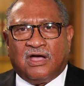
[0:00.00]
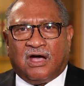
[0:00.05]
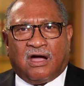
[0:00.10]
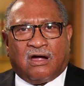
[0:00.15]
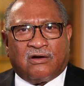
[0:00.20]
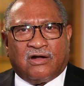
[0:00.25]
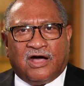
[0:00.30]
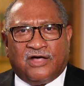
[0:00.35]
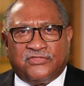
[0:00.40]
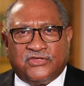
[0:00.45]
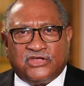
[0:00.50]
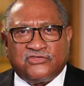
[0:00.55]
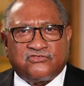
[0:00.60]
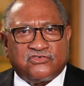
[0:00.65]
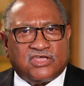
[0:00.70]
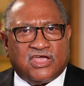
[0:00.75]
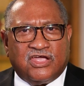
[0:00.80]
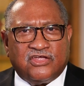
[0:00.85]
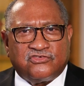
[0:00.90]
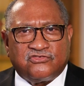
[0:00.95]
our other
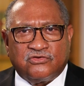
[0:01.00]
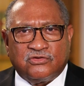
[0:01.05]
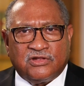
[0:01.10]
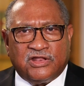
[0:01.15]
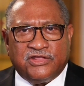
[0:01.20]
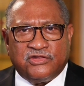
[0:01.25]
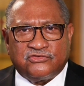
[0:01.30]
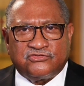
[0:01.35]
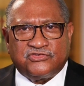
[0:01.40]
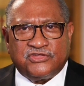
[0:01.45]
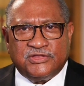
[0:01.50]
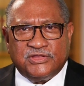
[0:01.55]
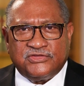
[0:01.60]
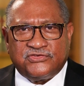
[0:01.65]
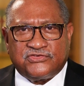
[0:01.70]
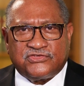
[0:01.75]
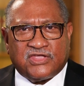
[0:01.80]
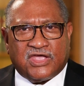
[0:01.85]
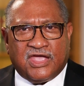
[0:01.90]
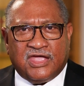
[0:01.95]
educational leaders in the
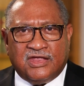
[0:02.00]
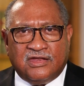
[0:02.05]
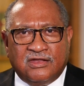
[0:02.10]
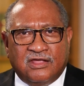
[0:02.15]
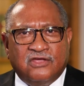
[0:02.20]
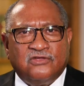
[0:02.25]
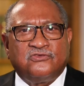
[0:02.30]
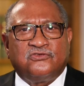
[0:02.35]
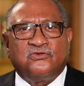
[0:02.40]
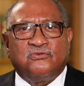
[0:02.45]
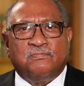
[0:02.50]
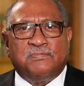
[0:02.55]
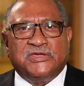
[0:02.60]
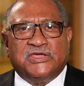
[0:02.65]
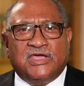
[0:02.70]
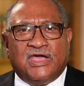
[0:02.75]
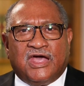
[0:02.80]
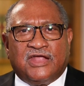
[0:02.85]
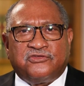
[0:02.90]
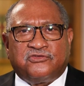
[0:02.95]
state to
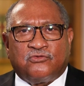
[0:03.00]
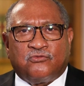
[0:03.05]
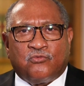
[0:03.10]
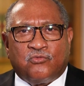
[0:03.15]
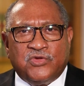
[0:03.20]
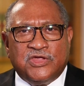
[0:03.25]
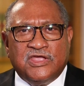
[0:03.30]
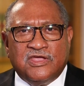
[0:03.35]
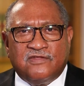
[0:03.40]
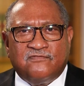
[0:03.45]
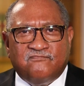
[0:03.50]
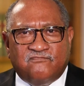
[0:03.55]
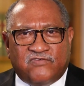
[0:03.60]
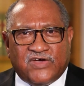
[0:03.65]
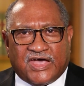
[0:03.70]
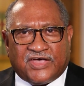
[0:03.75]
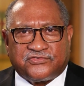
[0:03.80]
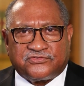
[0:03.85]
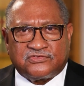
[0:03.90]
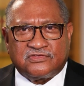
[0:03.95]
begin to
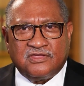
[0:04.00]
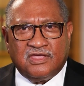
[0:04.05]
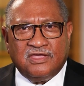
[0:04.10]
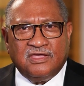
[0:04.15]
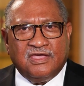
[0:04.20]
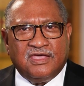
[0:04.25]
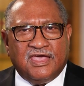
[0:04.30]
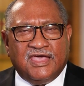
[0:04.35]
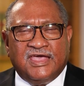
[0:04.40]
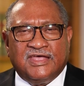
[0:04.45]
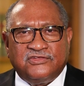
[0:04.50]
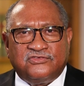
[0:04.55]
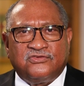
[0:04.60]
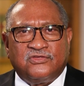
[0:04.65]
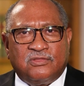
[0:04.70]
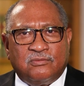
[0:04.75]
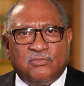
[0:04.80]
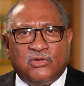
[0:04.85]
reinvest into